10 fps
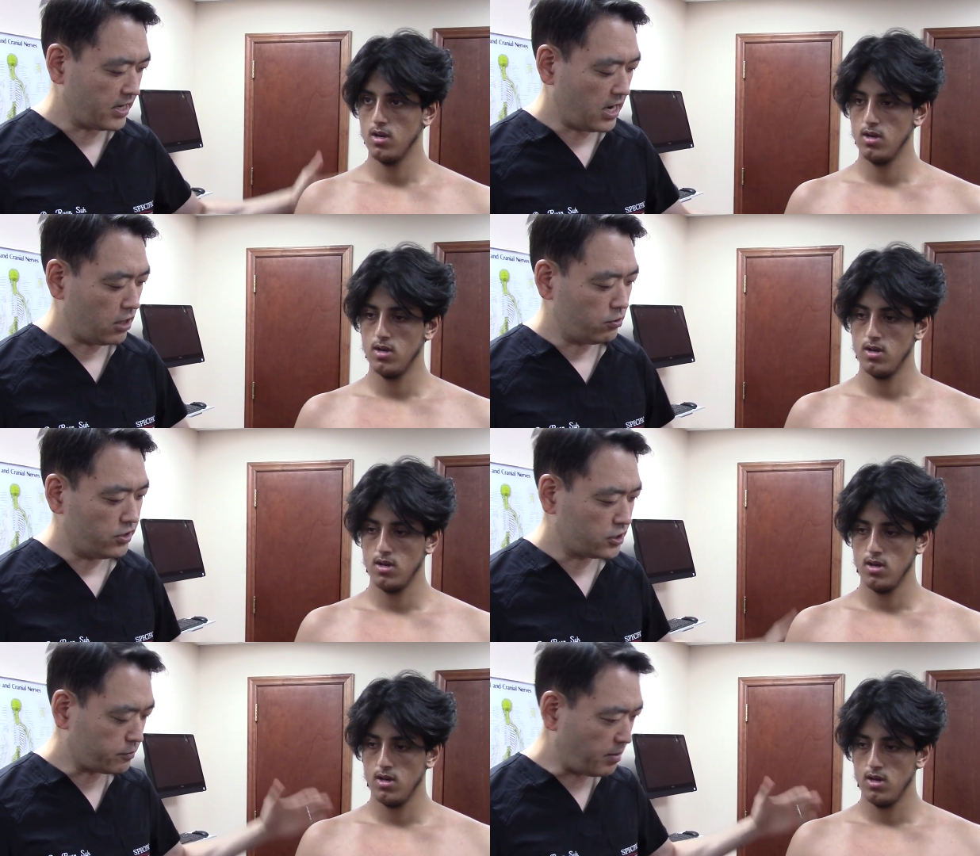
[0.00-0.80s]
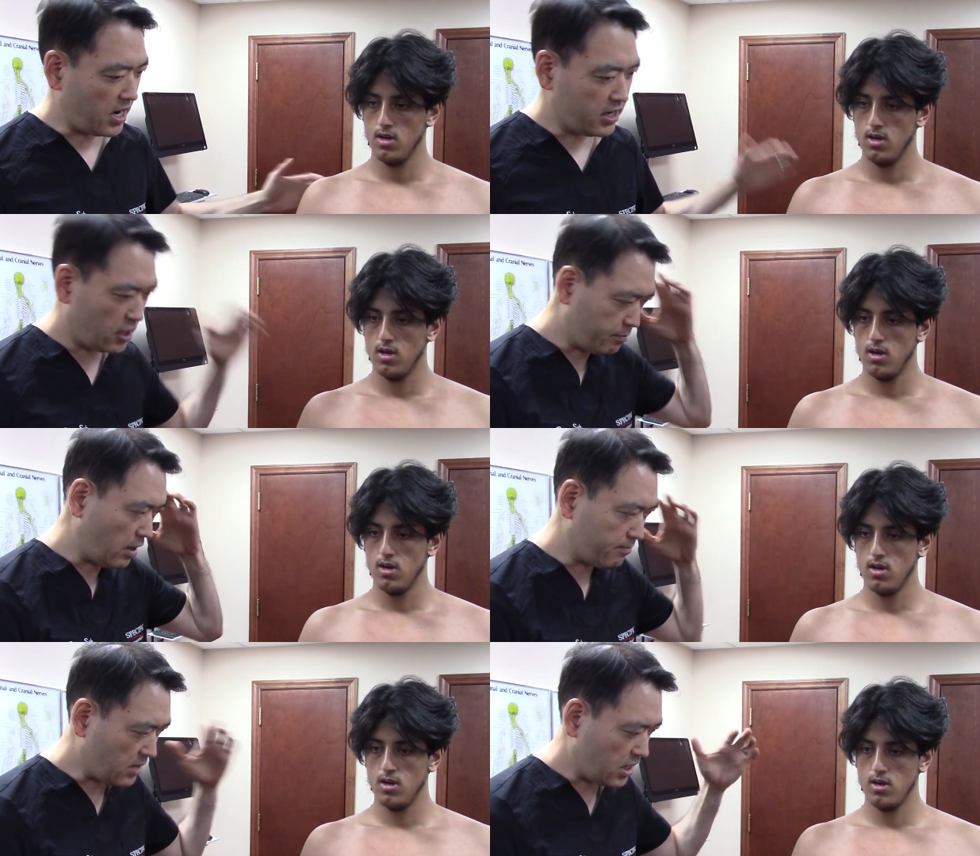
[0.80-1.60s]
Speaker 1: now. His spine, in my
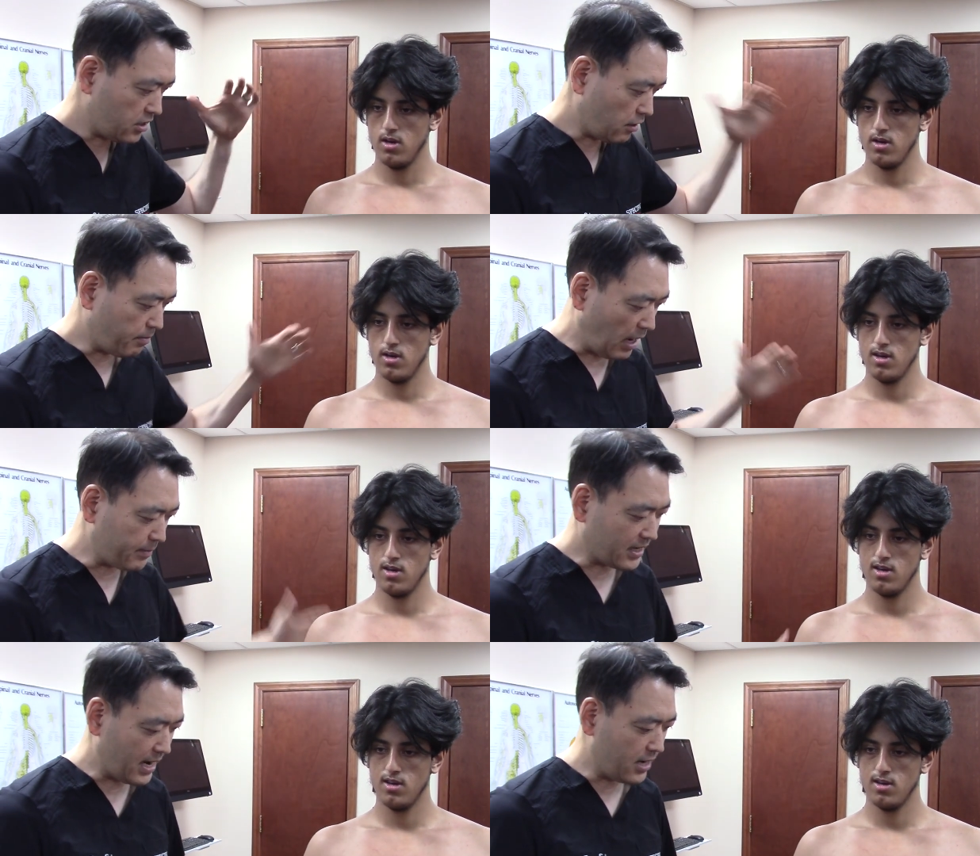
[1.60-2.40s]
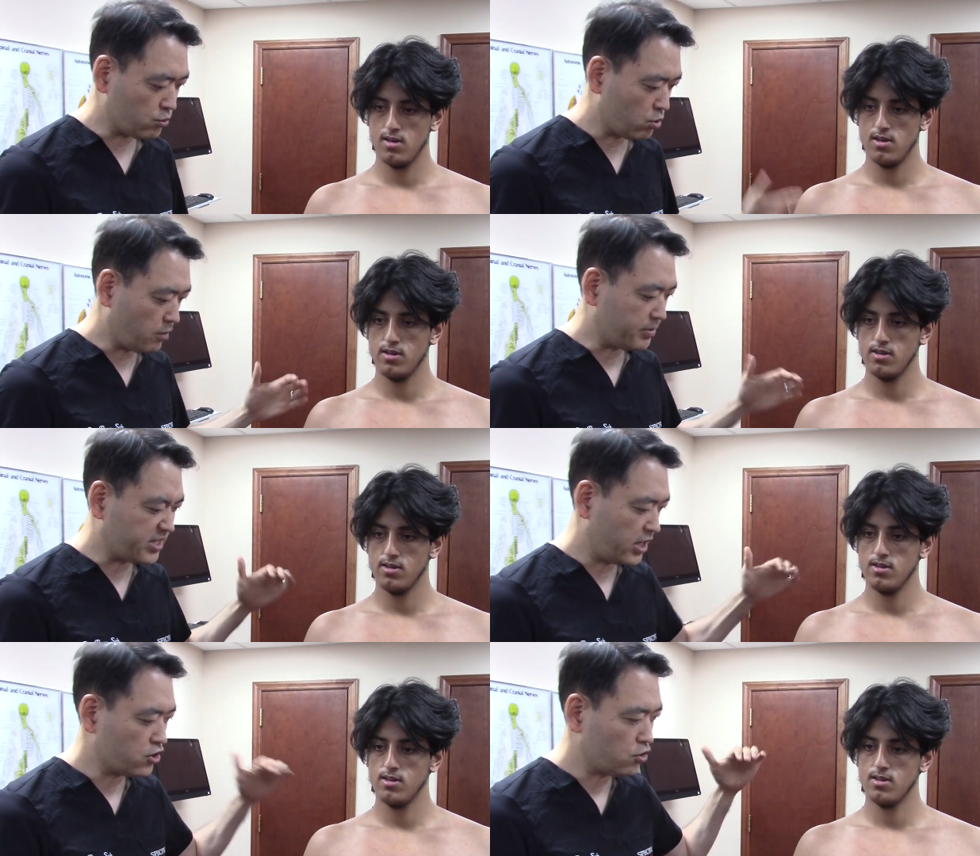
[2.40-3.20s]
mind, the biomechanics, where the
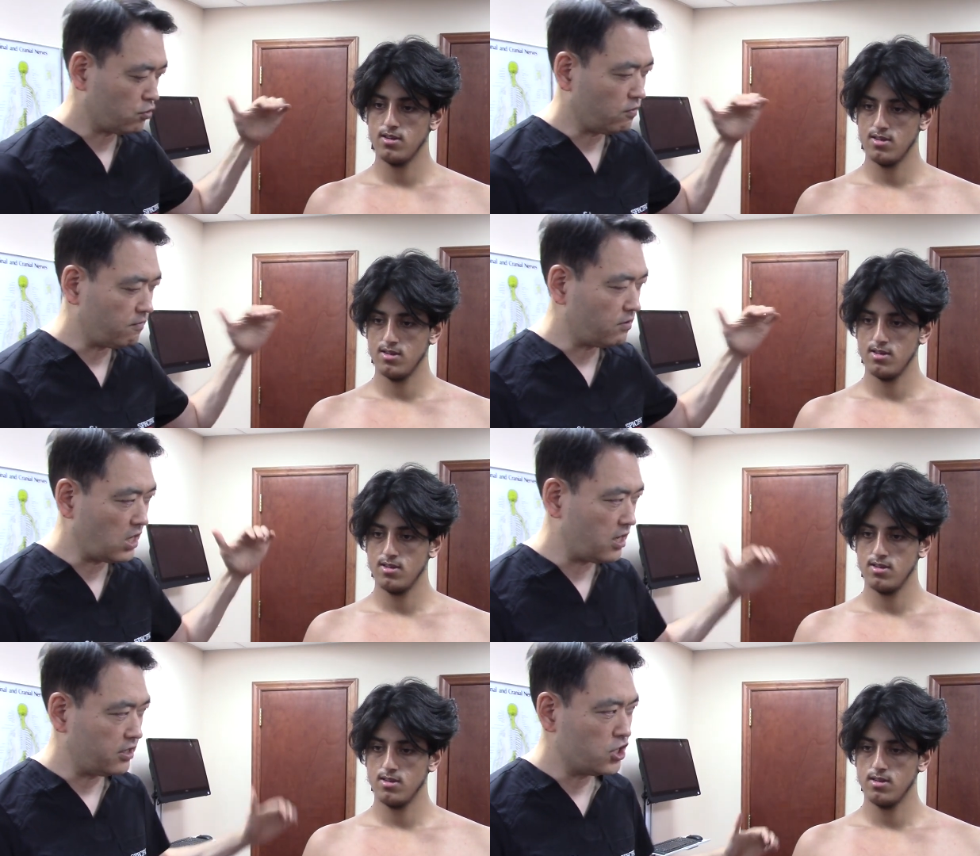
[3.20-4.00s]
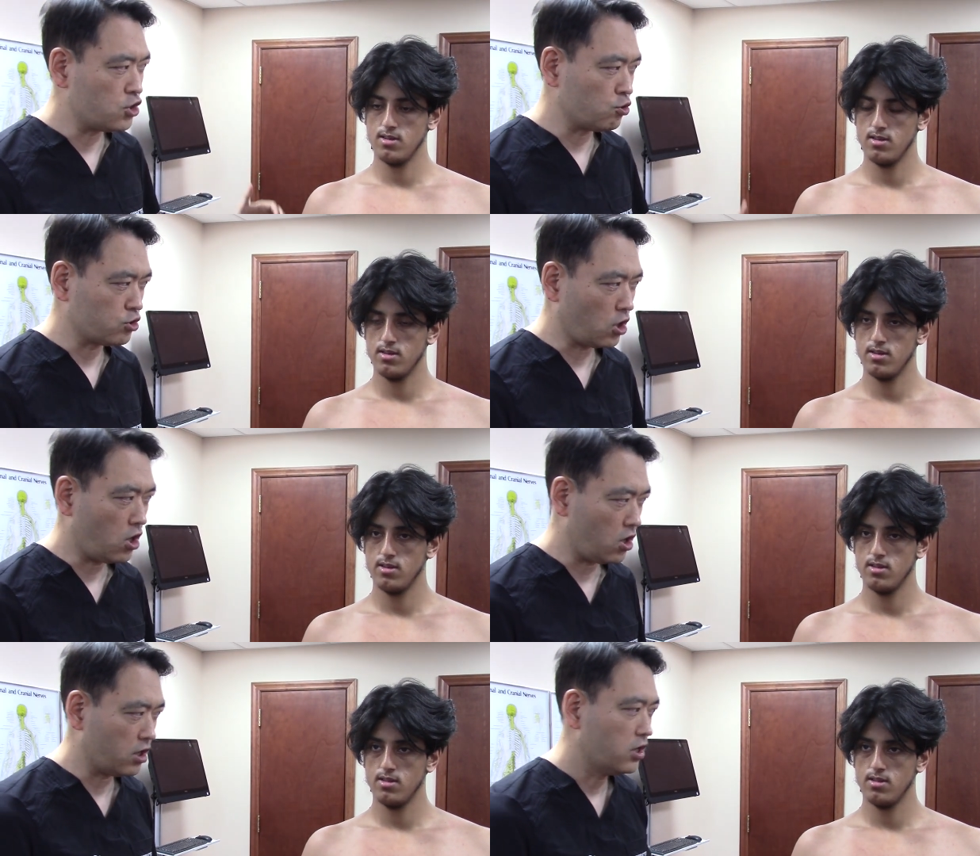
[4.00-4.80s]
potential issues
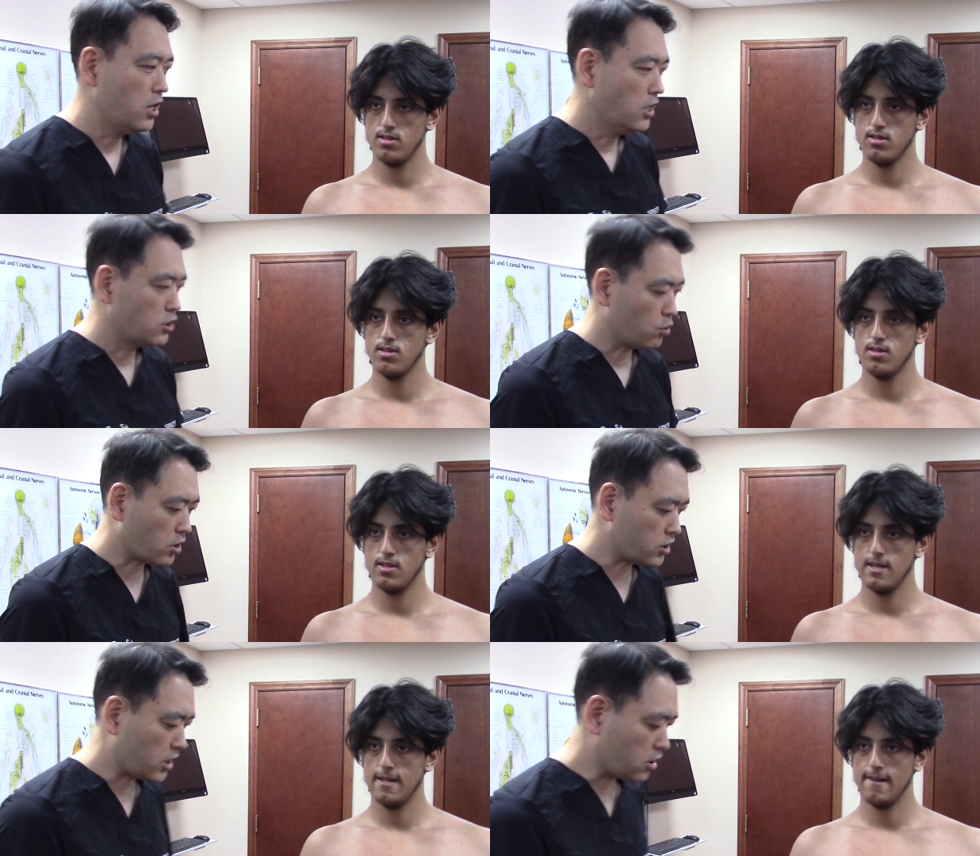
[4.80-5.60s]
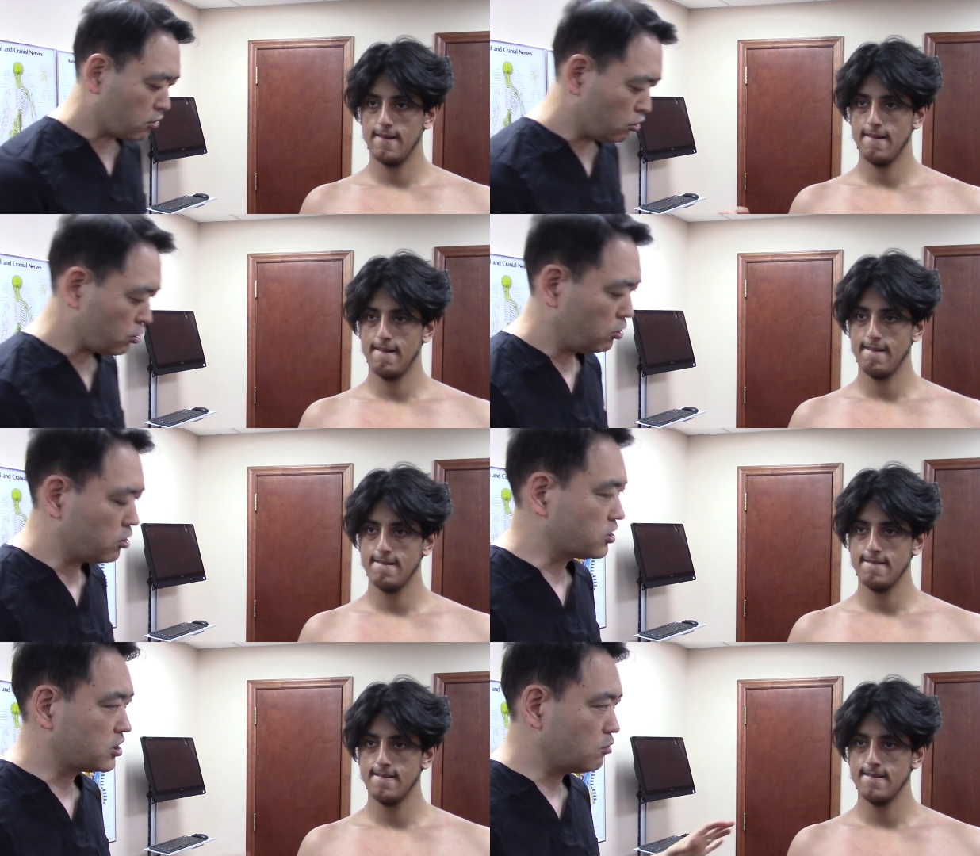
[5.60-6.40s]
are. So we're gonna take a closer look,
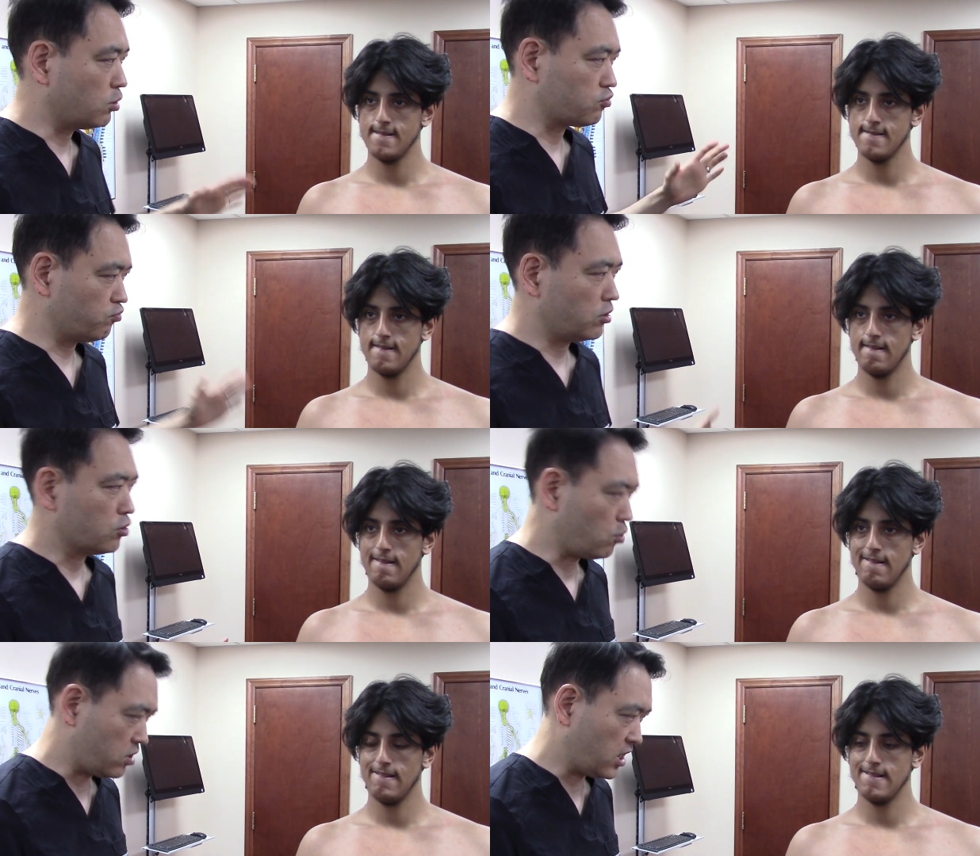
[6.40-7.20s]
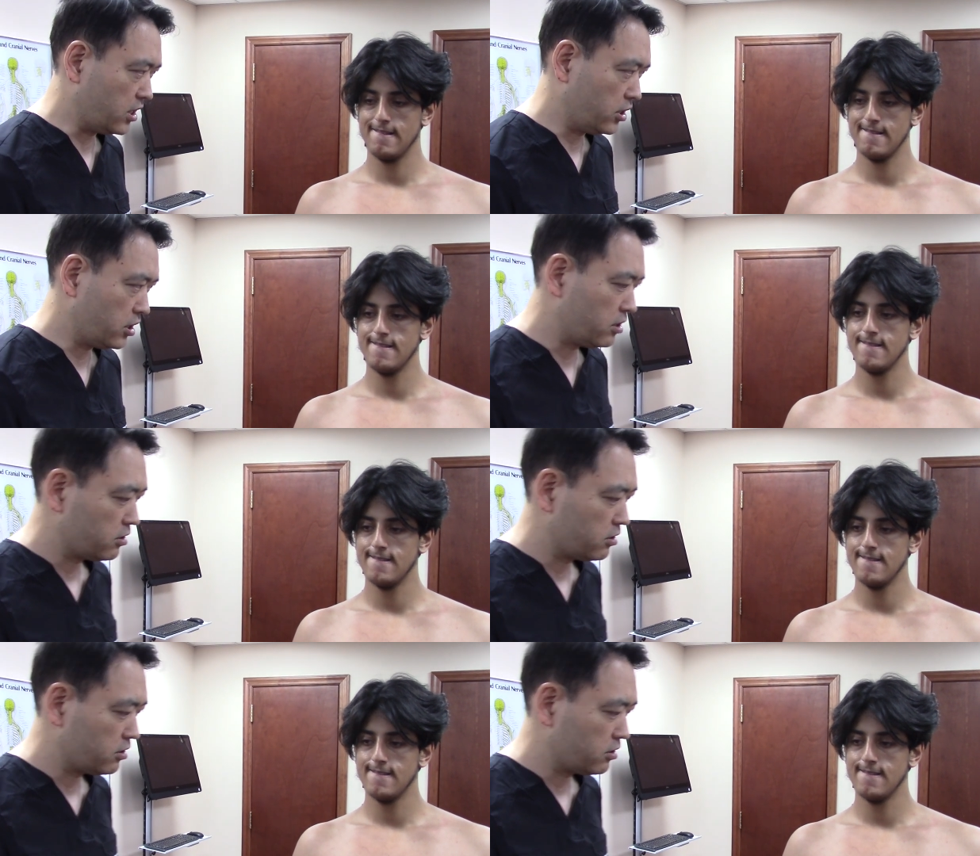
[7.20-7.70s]
see what's really going on in you.